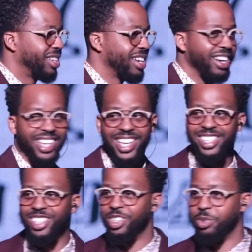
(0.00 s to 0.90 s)
Y'all didn't
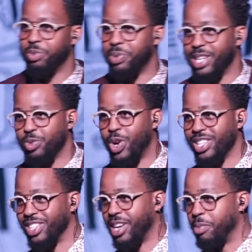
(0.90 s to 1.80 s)
catch the joke. Pastor
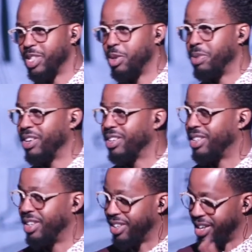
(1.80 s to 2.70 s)
Watson coming to America.
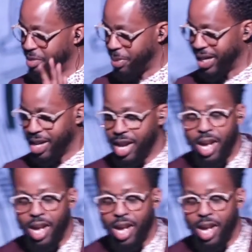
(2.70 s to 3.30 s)
Okay, never mind.